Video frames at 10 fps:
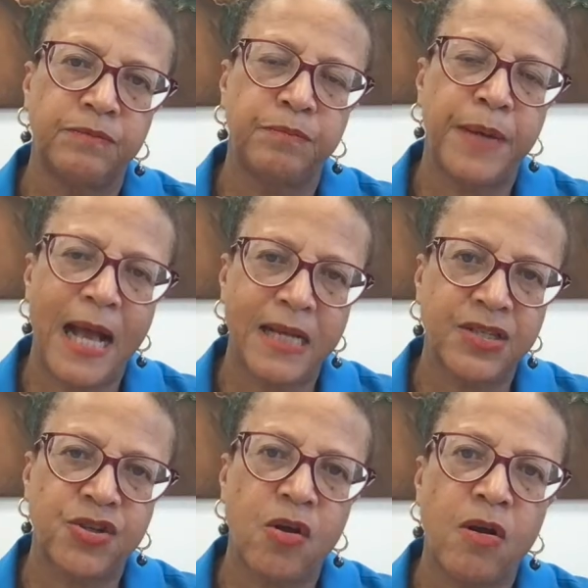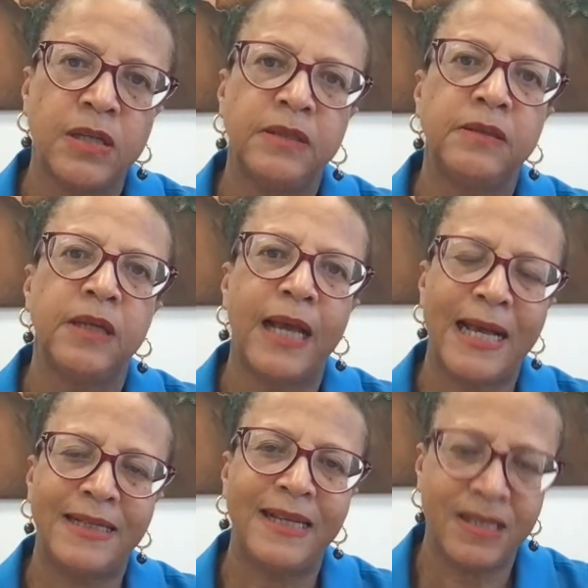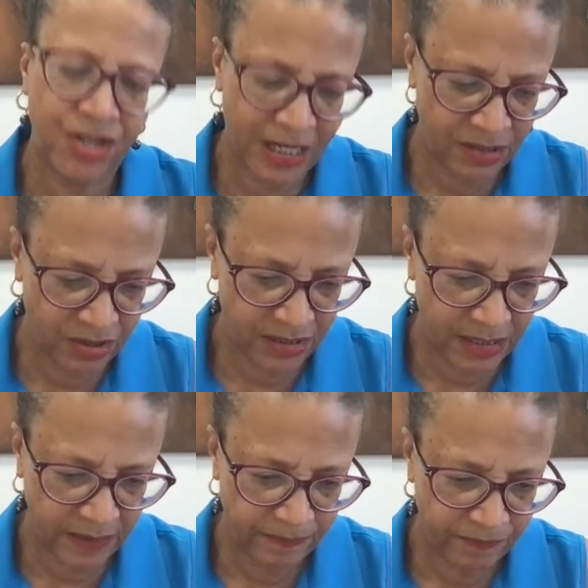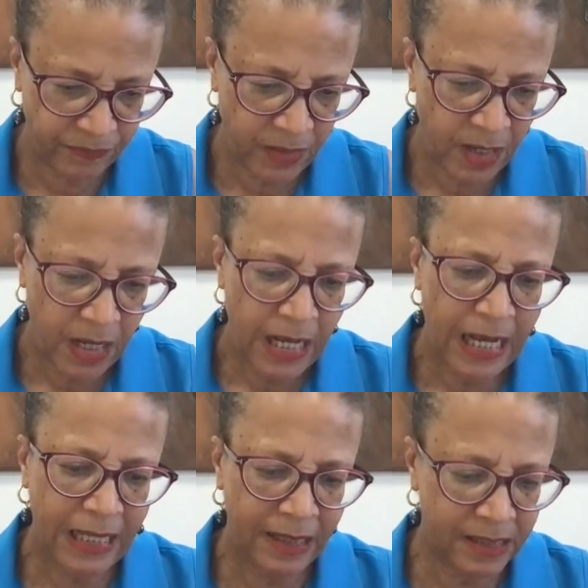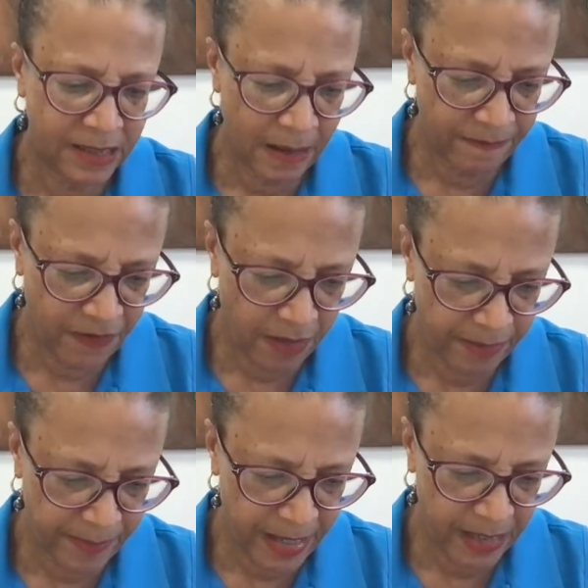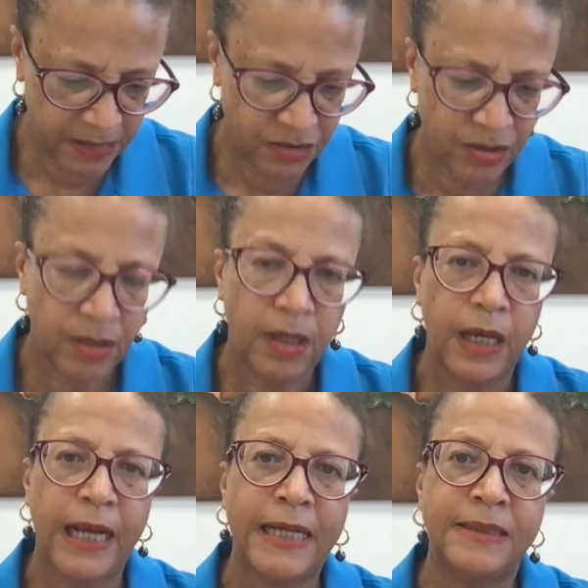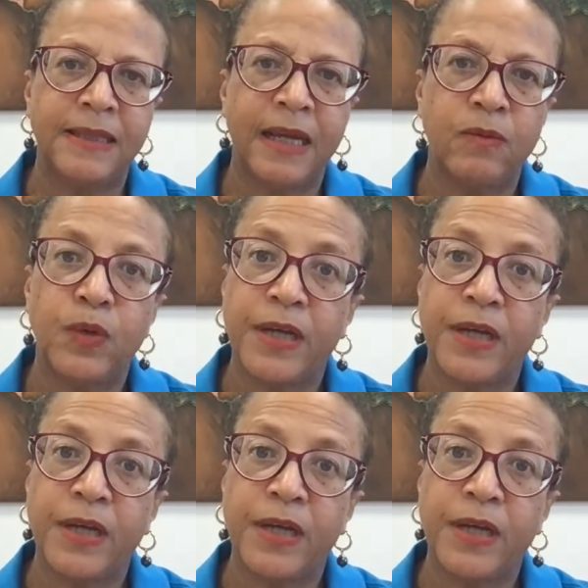passed on an intestacy. And the stepfather passed, and then what